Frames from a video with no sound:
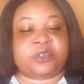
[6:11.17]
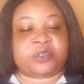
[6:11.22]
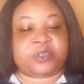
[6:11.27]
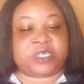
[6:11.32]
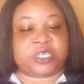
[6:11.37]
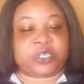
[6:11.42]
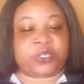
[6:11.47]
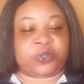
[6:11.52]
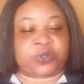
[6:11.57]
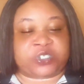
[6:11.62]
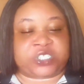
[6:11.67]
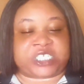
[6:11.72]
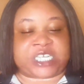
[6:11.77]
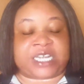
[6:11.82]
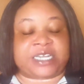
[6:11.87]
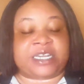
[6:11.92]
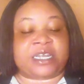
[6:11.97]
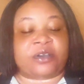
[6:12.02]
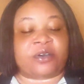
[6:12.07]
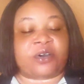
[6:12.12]
in your
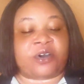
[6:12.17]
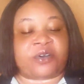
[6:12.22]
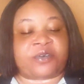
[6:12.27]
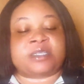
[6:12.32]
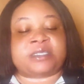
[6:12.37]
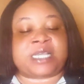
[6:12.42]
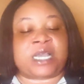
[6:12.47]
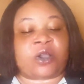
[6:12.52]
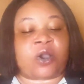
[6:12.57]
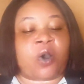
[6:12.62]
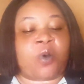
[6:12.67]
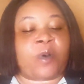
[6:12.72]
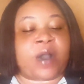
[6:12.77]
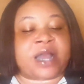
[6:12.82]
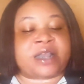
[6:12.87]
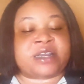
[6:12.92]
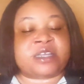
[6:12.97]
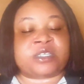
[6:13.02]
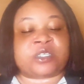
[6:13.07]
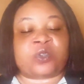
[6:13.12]
channel. All right, second
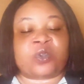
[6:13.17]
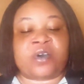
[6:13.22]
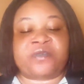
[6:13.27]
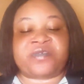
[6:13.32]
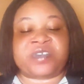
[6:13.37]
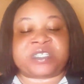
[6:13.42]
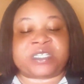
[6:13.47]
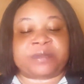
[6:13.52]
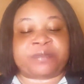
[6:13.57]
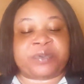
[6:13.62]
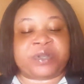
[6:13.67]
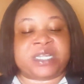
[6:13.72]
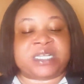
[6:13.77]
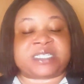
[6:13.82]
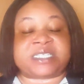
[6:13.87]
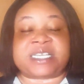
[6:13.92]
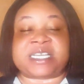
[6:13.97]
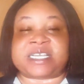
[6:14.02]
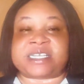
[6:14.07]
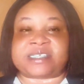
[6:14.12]
one is no
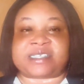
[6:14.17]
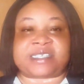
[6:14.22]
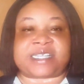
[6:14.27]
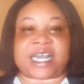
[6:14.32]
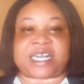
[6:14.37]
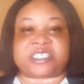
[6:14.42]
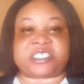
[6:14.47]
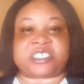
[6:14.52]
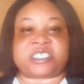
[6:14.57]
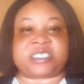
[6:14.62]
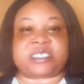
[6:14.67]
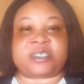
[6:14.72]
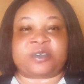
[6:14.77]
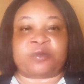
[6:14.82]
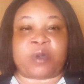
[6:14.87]
visibility in search.